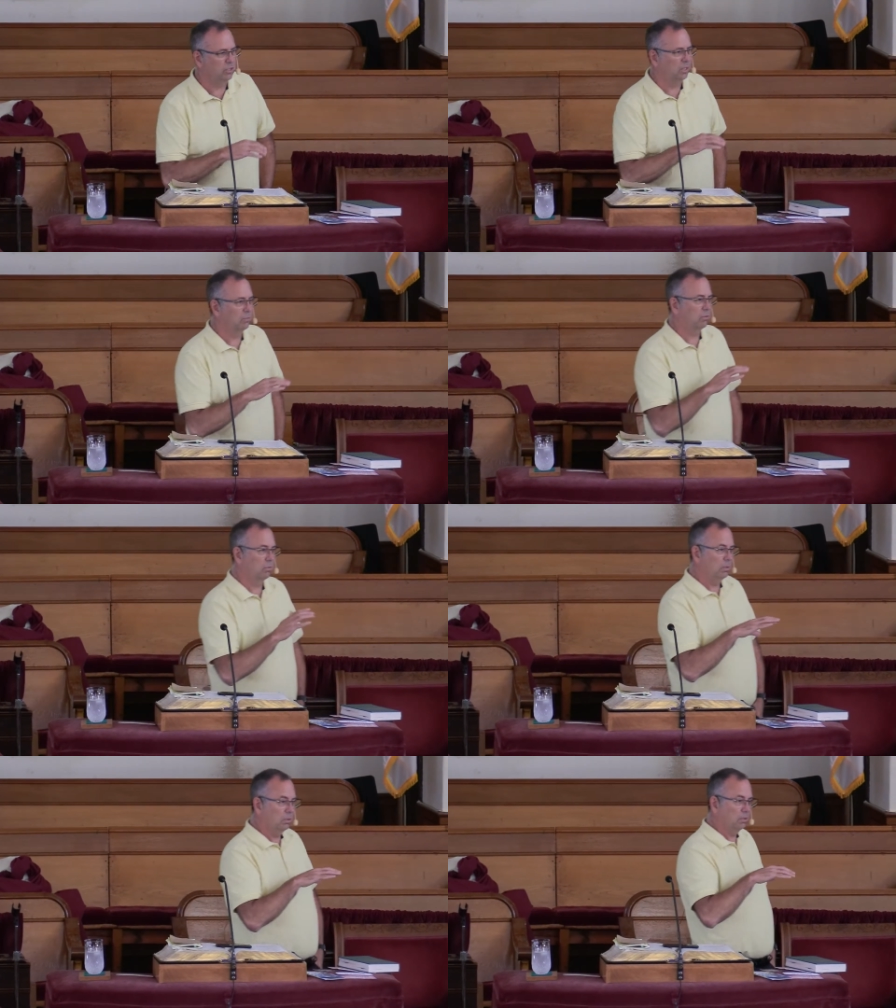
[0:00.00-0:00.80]
And I'm
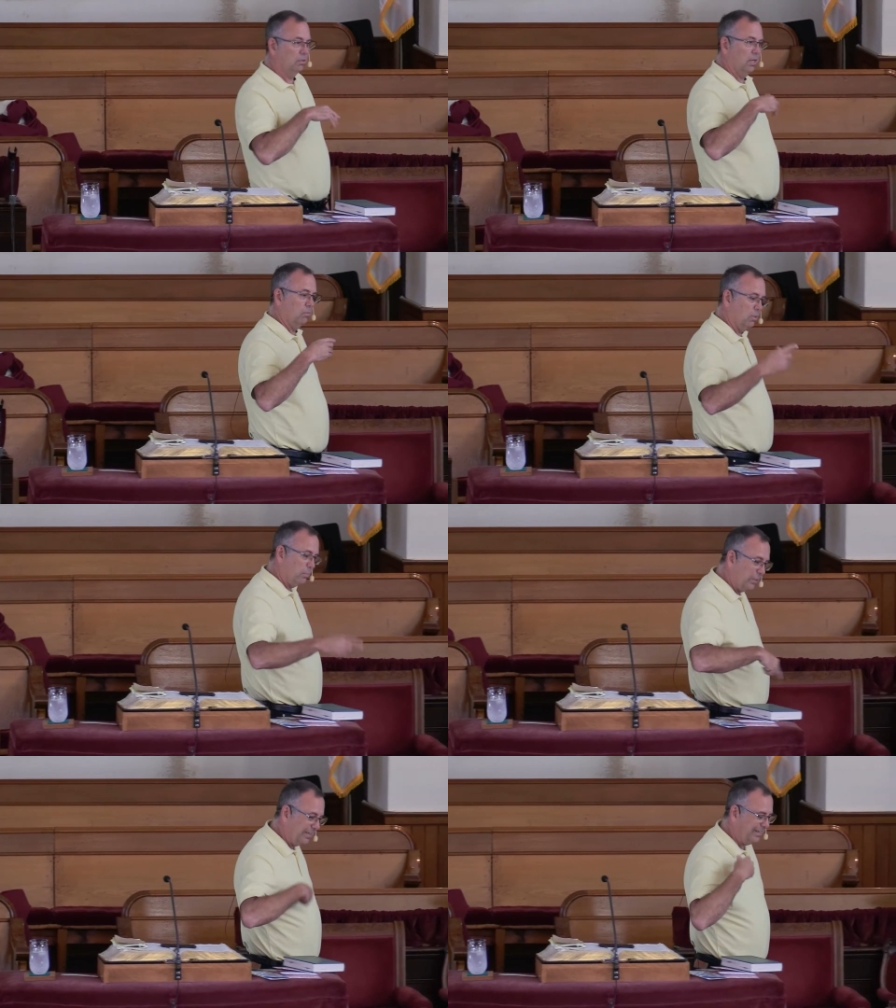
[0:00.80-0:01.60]
thrilled that we're
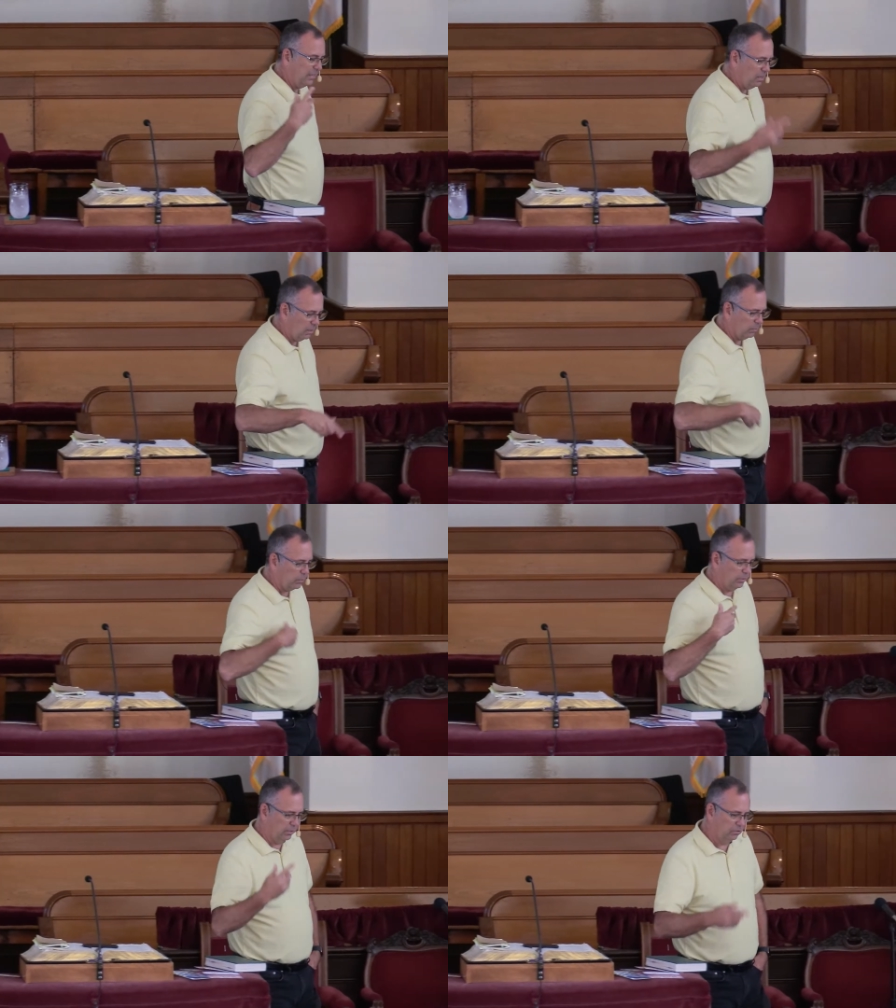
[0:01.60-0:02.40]
picking
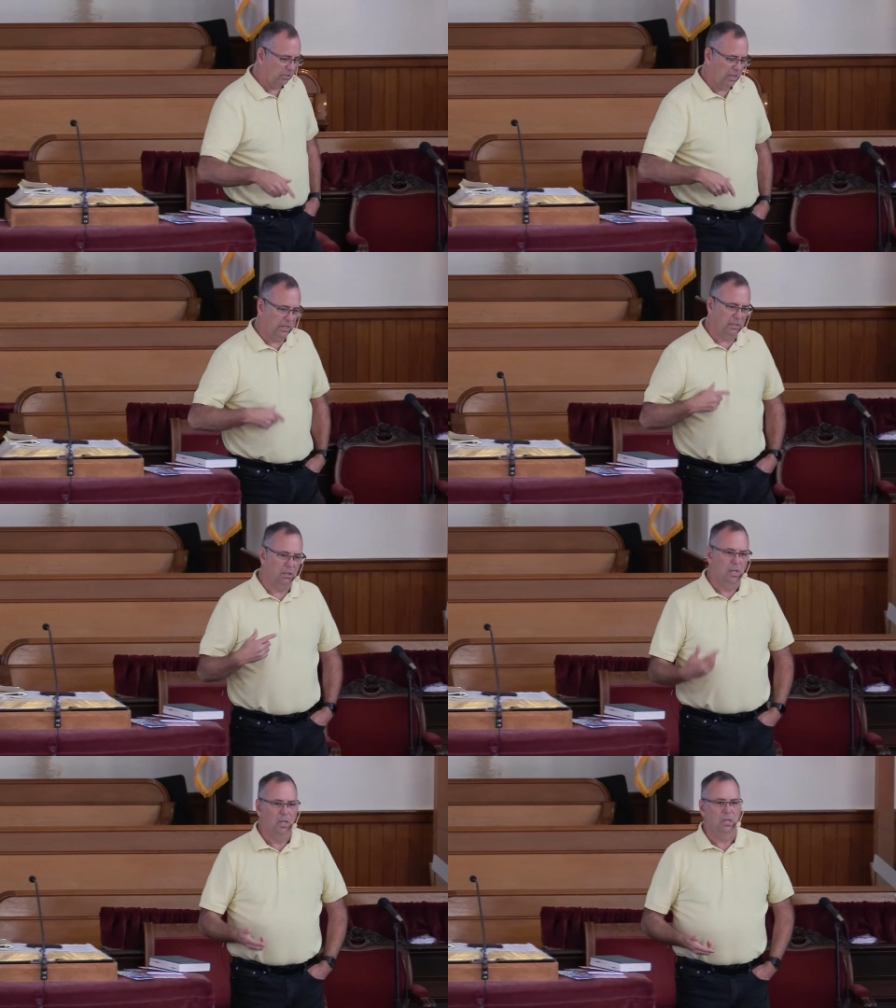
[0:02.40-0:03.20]
up this
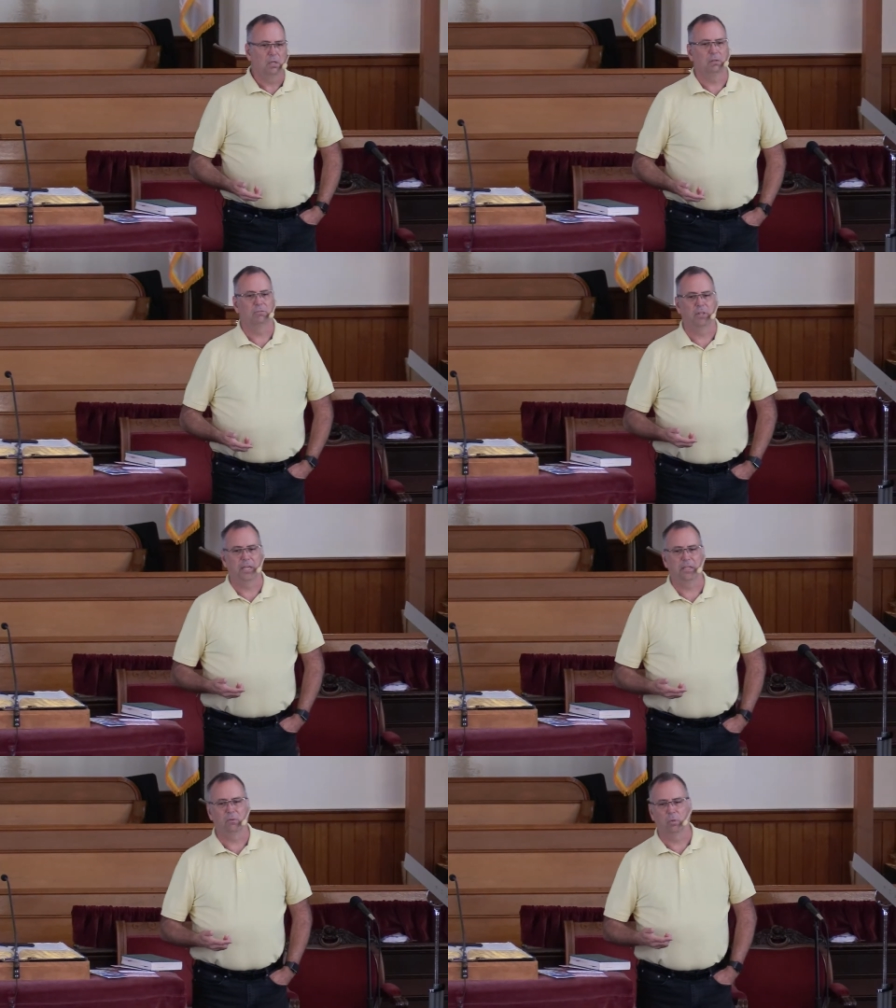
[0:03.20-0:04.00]
kind of
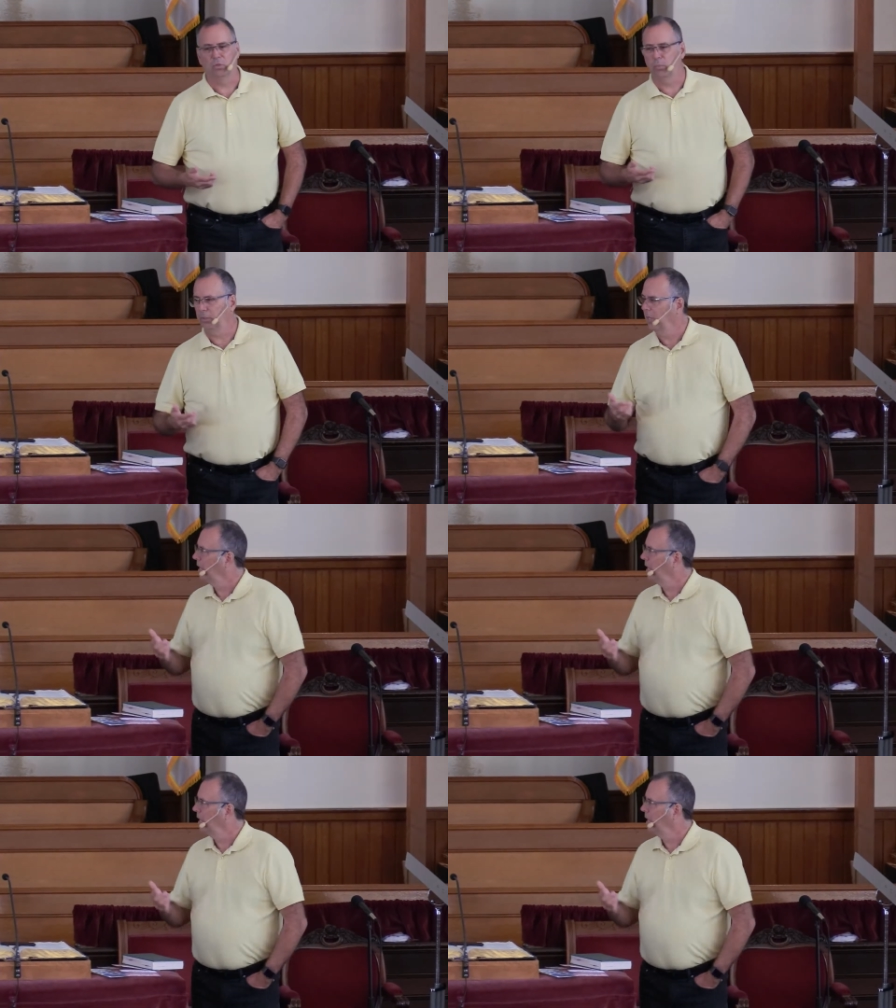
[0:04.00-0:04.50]
language. But,